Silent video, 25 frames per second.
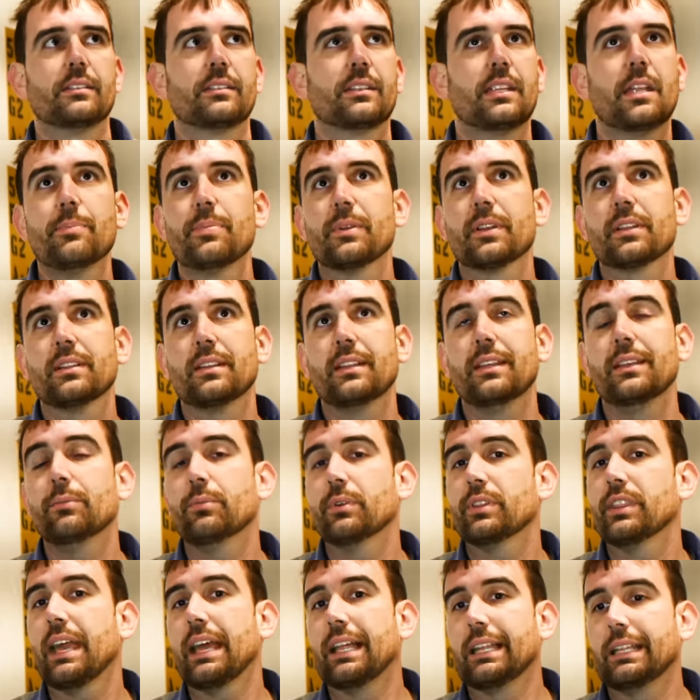typically
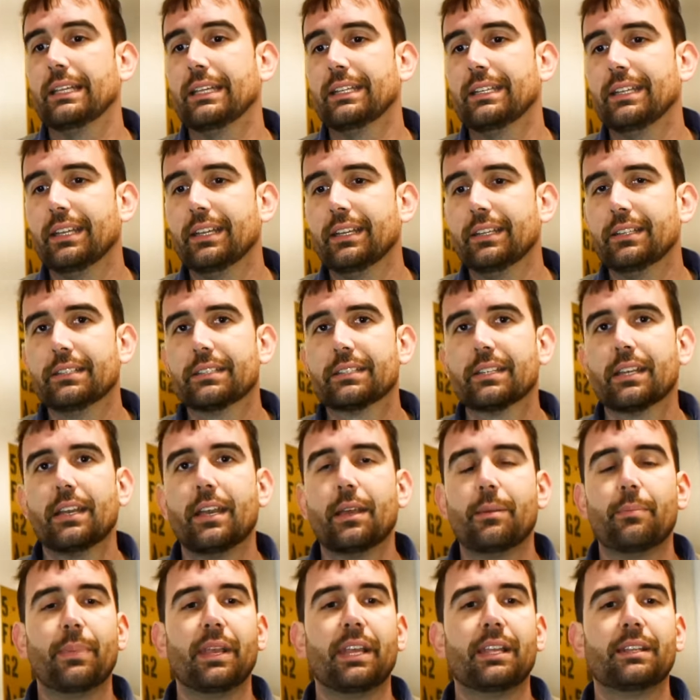with LEDs,
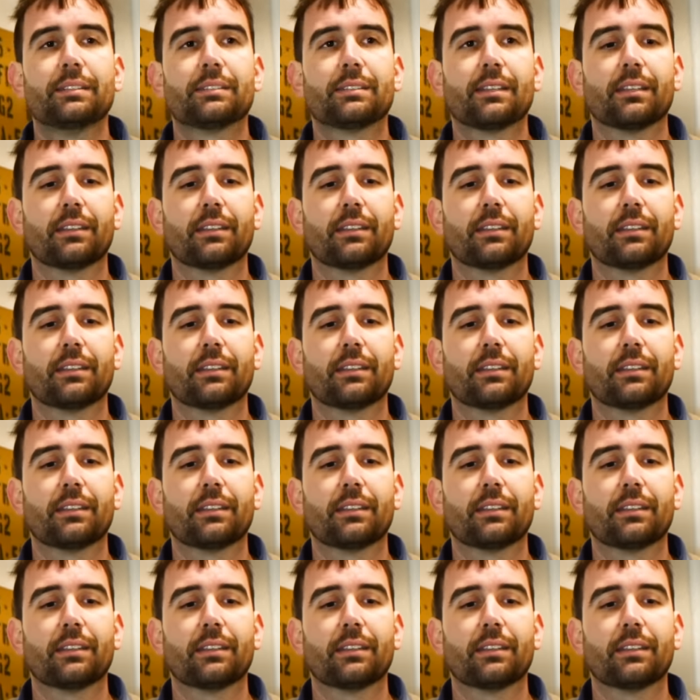means